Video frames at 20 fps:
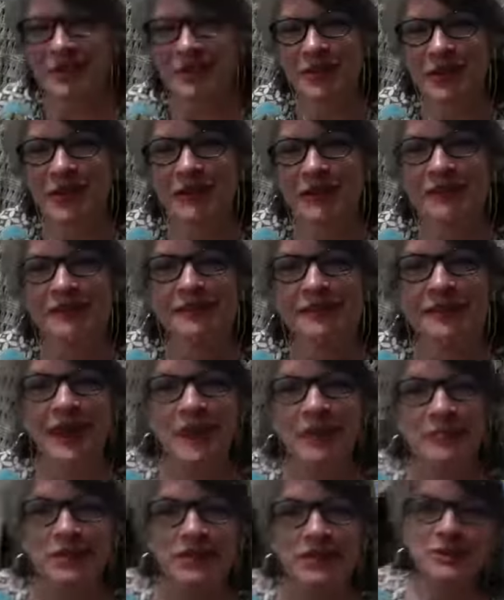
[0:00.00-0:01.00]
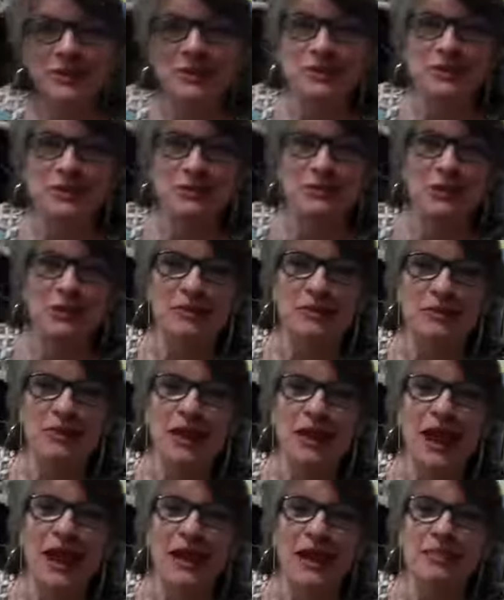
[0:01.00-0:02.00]
good. I'm gonna do something with
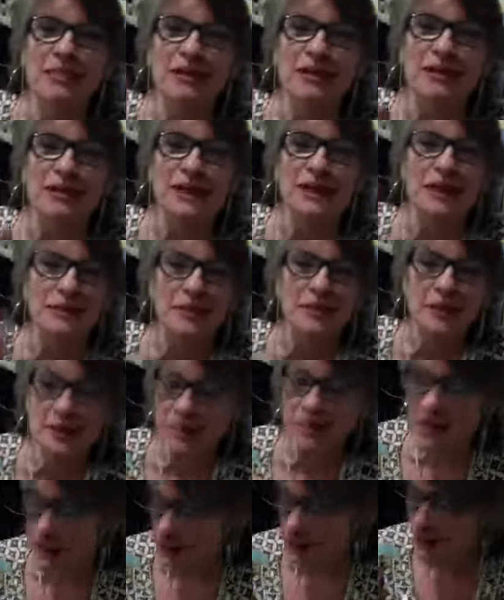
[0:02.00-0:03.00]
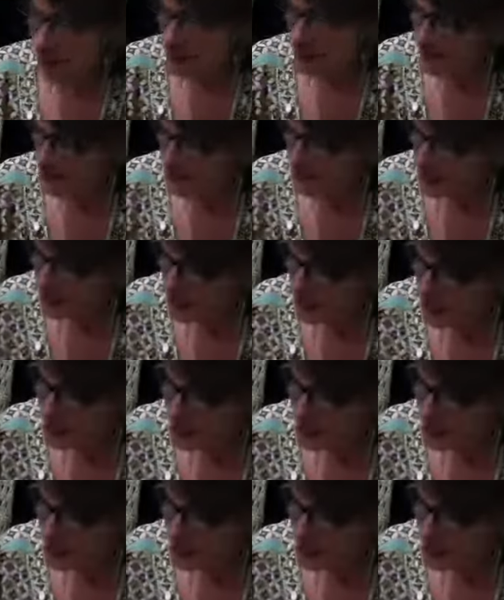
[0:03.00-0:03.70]
that. I'm gonna I'm gonna make that into a meme.